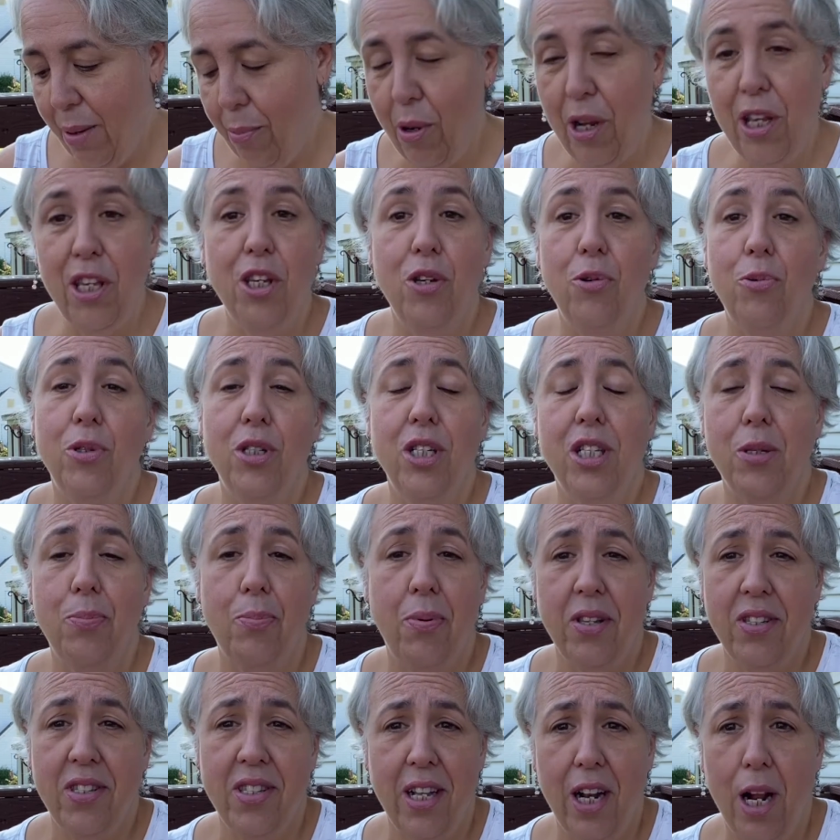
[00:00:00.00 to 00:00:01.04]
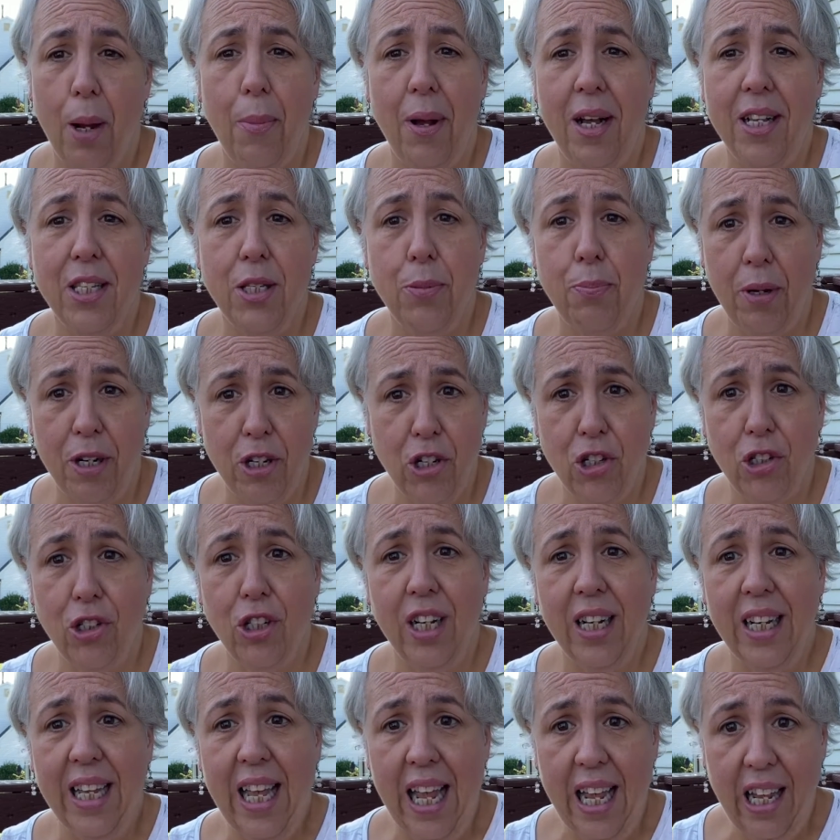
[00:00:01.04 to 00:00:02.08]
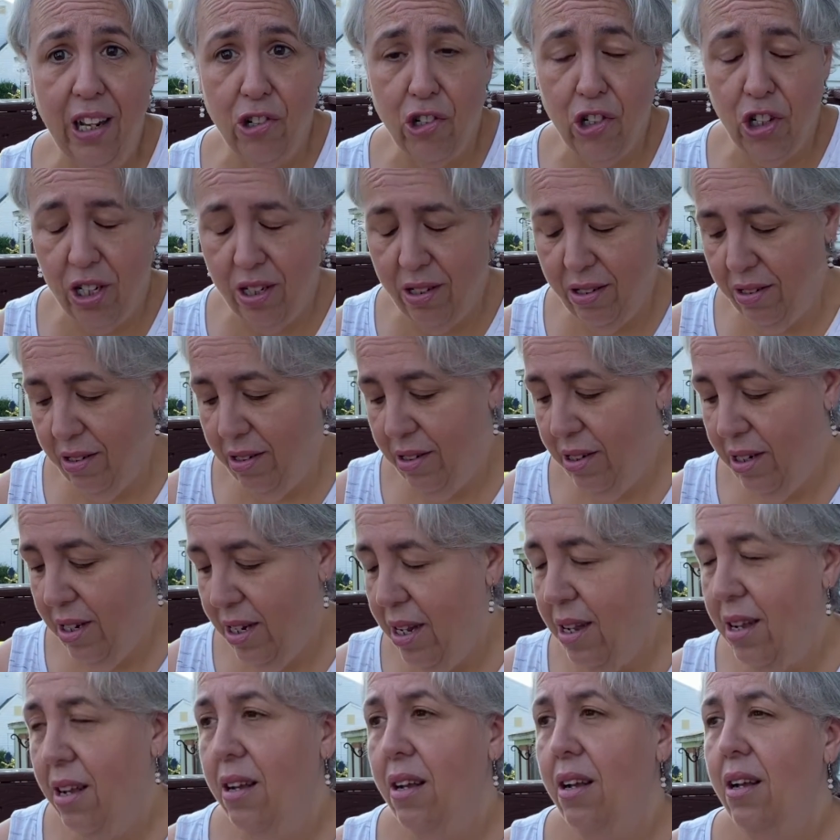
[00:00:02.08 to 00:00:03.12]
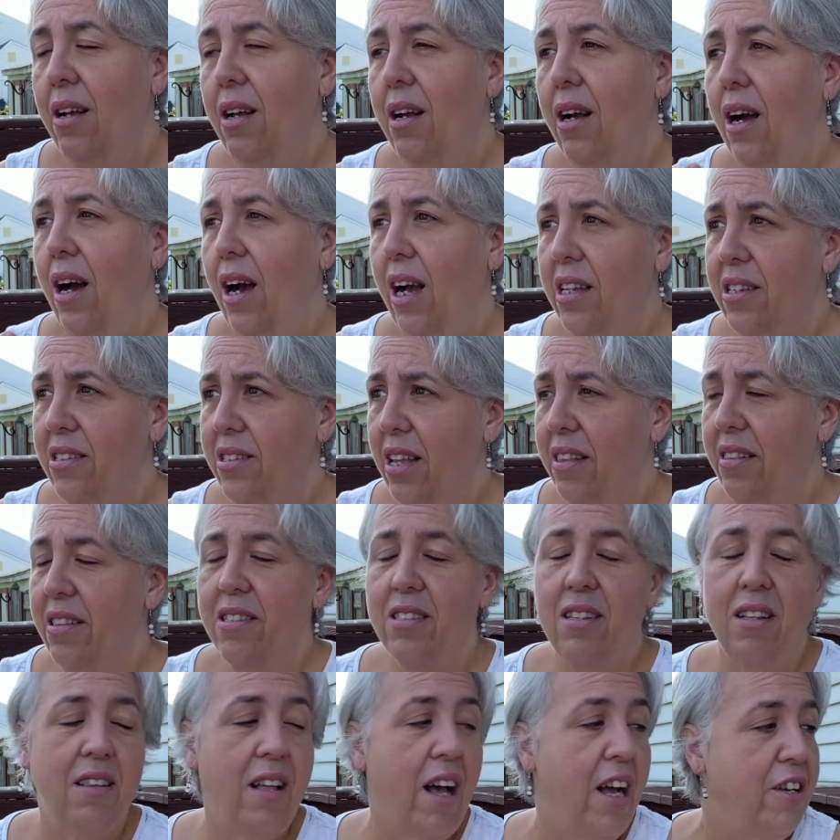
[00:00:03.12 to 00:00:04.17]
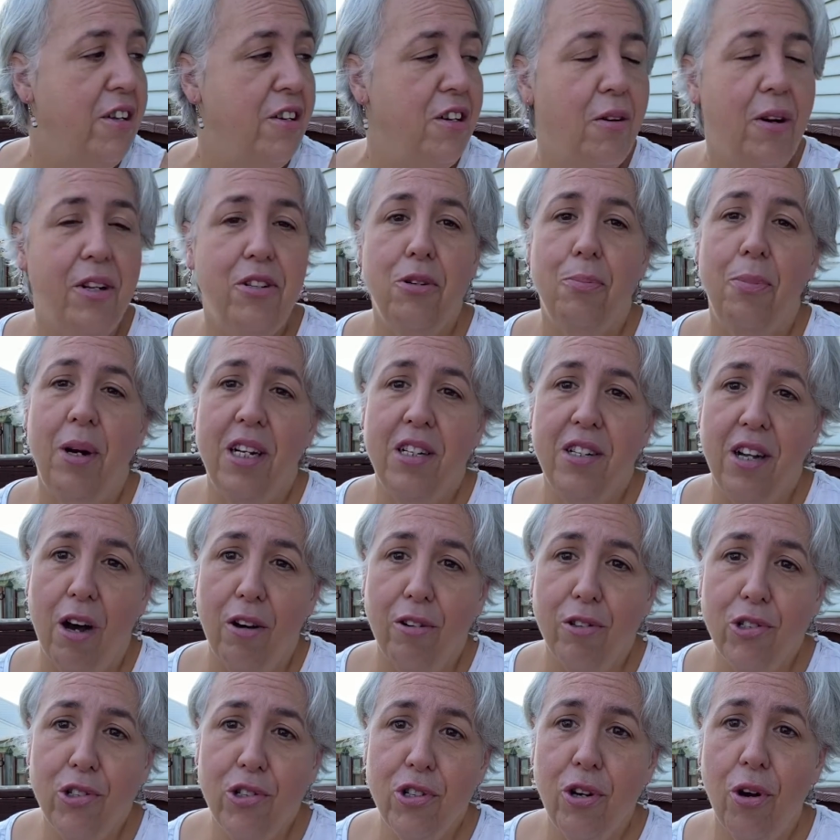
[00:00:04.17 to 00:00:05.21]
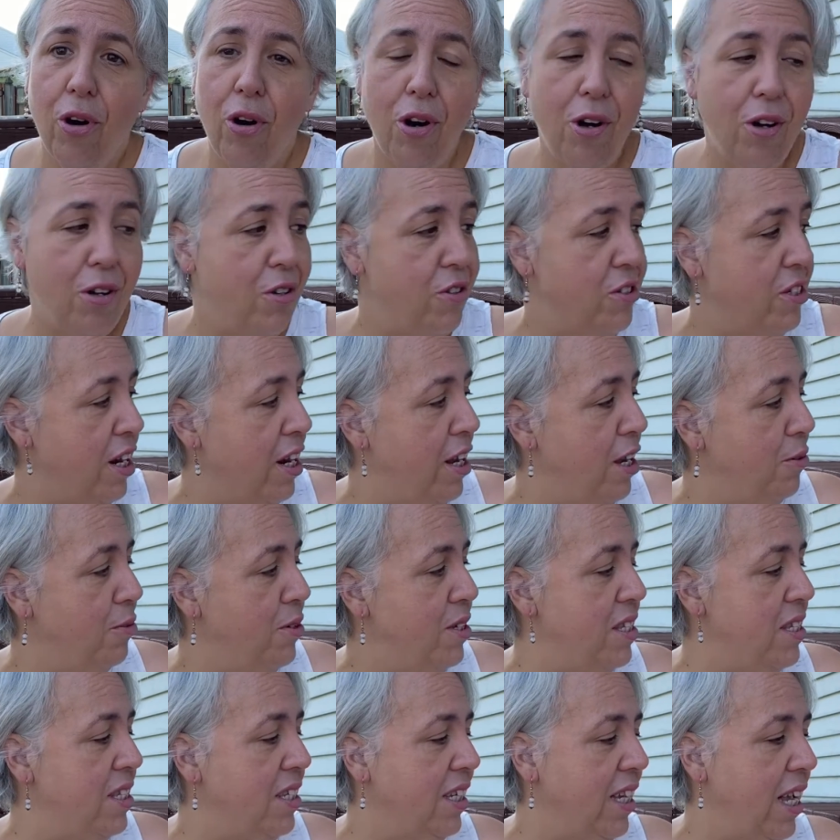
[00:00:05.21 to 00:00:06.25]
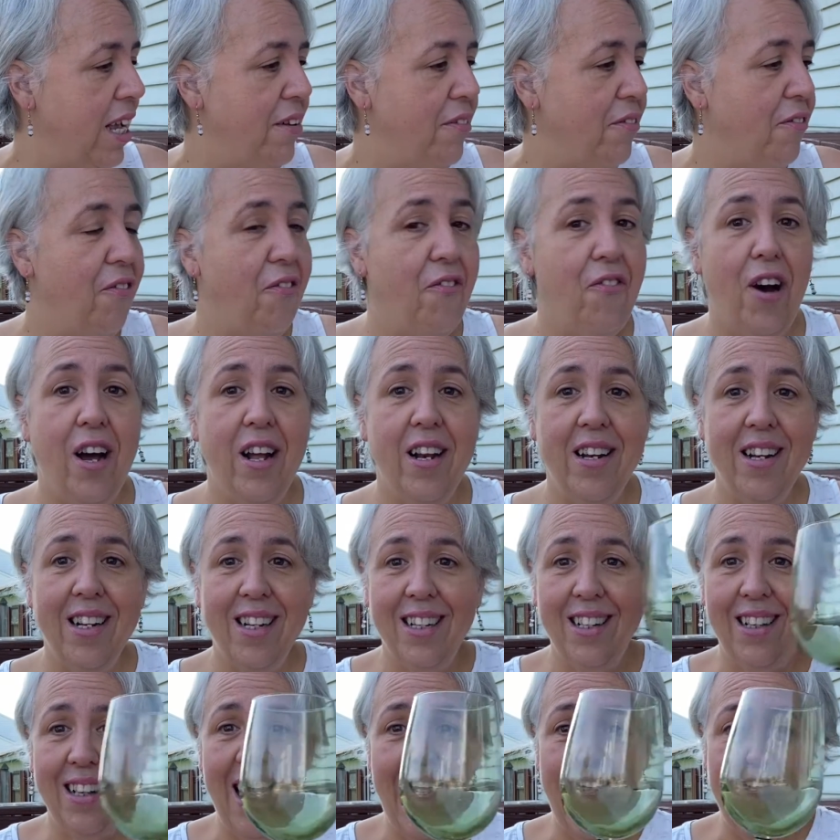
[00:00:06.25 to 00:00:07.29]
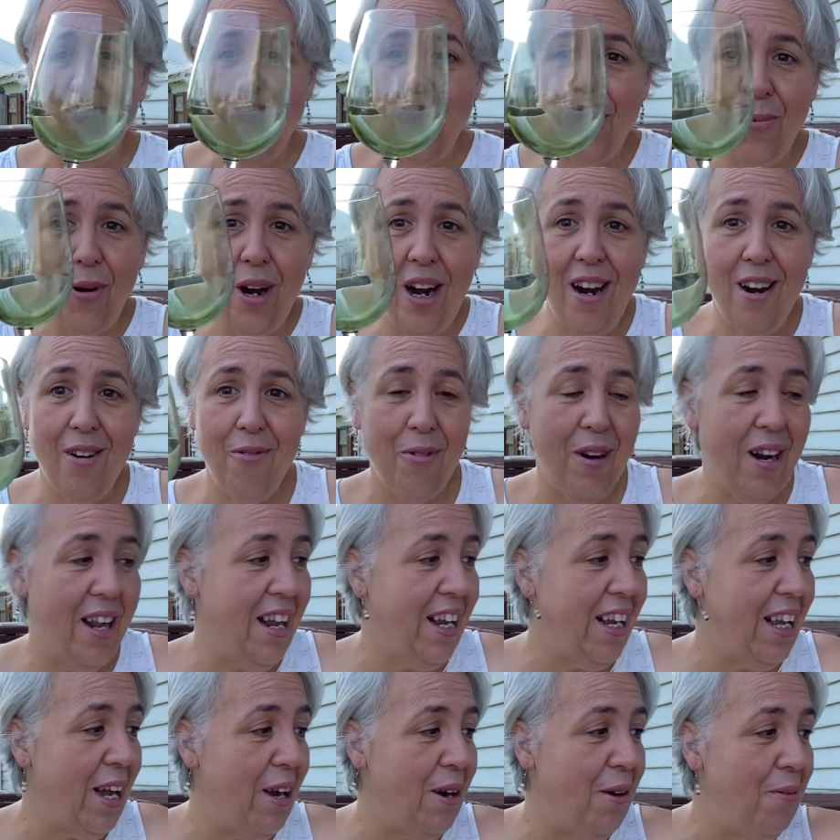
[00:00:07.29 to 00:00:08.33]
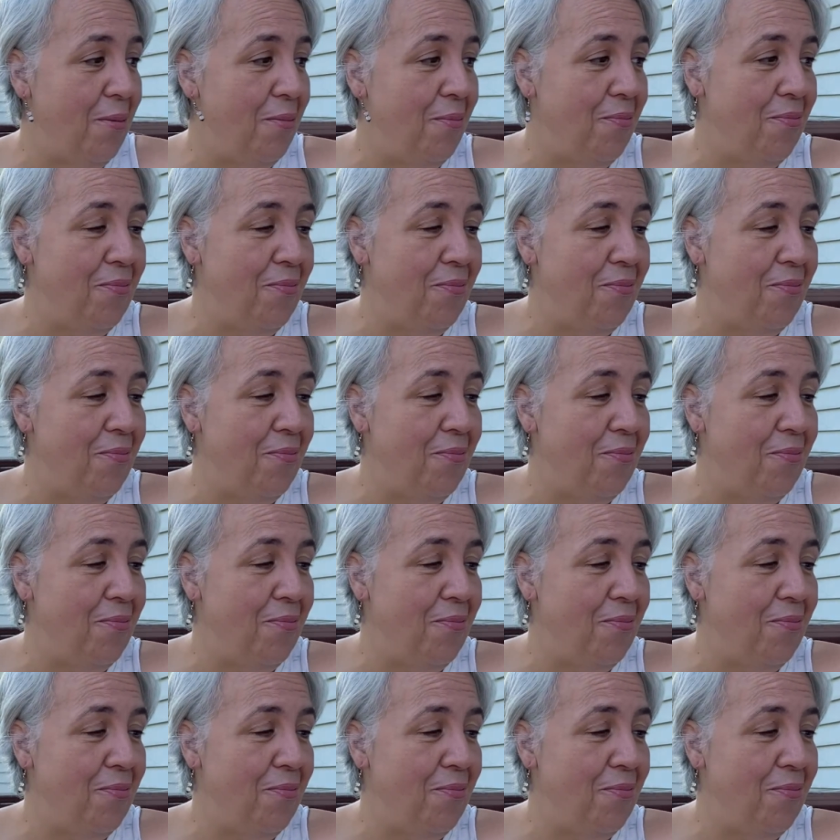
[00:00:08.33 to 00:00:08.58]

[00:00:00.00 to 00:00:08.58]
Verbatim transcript: way you would set up a special occasion. I say this a lot. You know, I do my Dollar Tree hauls, and I always get fun glassware when I go